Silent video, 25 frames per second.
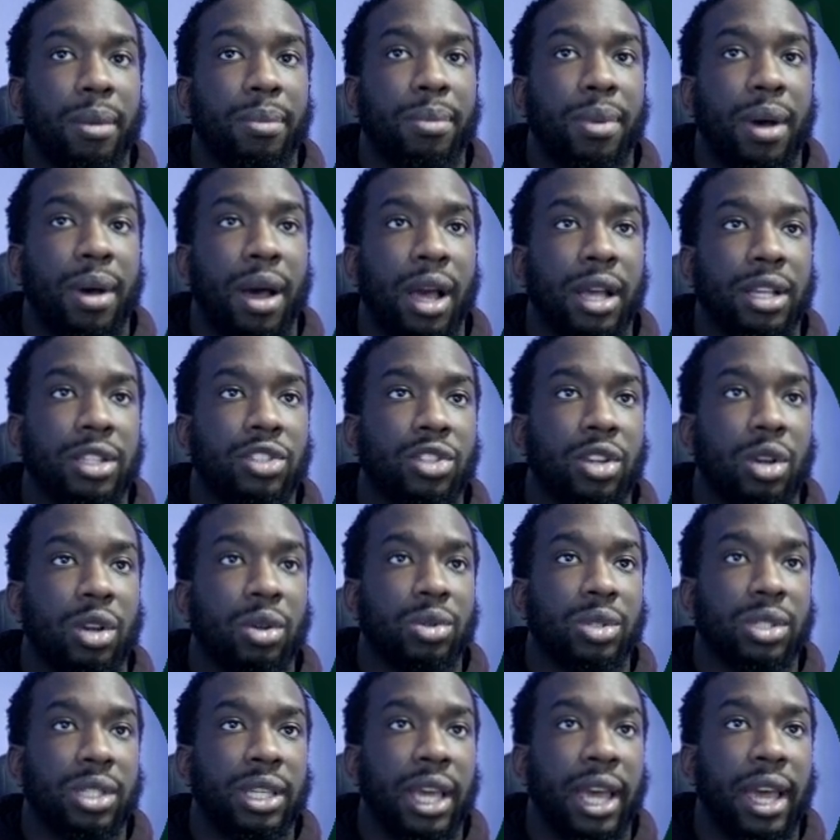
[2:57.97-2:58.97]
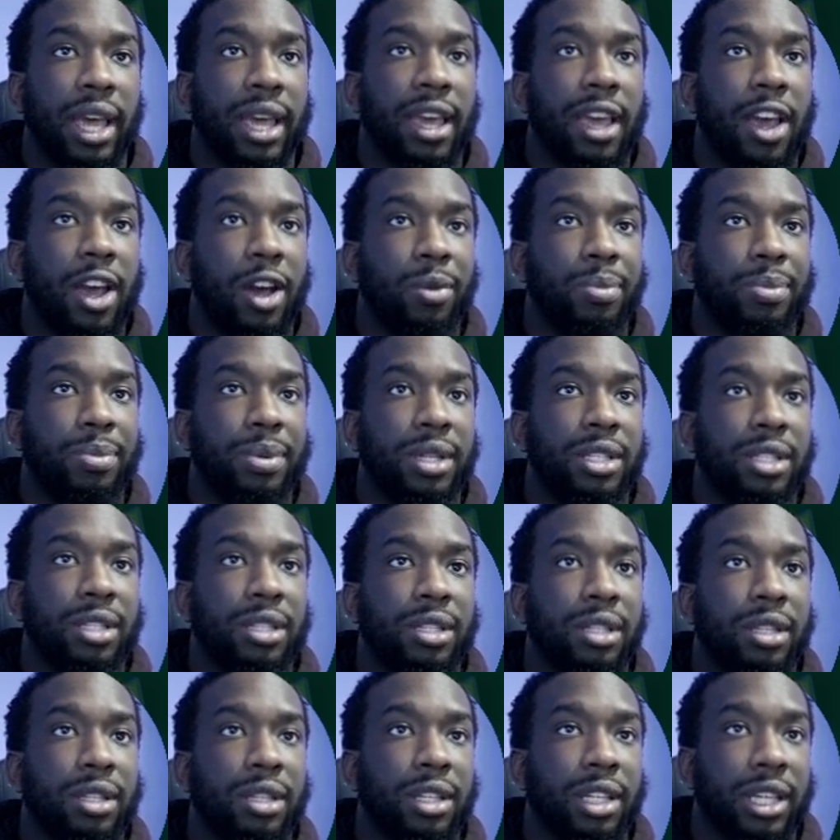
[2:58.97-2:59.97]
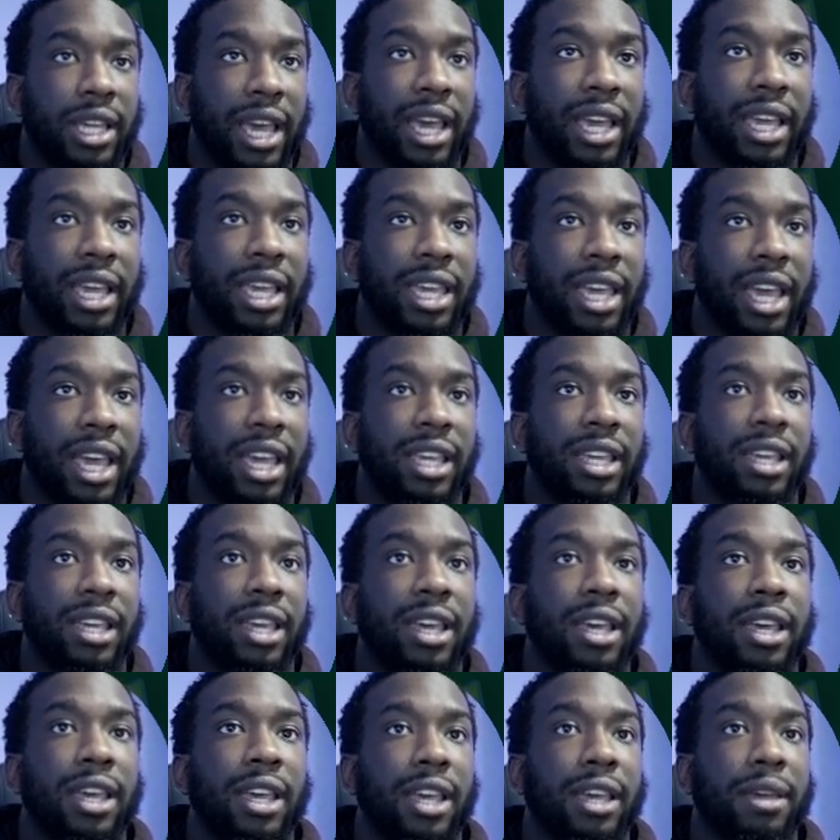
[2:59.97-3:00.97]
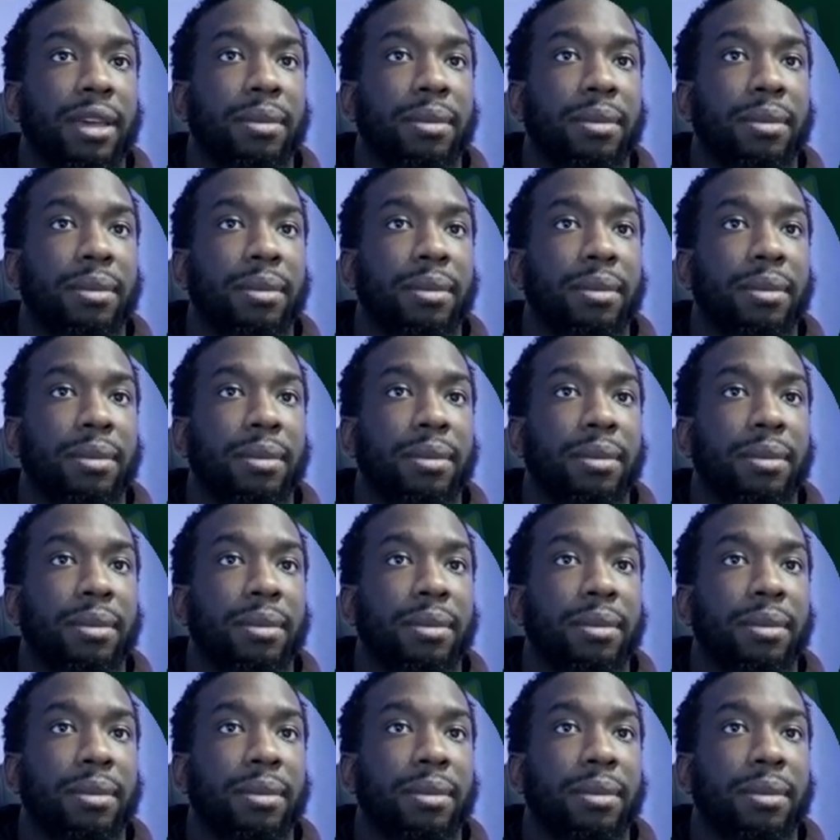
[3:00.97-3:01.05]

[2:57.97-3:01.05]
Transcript: box shows get Cake and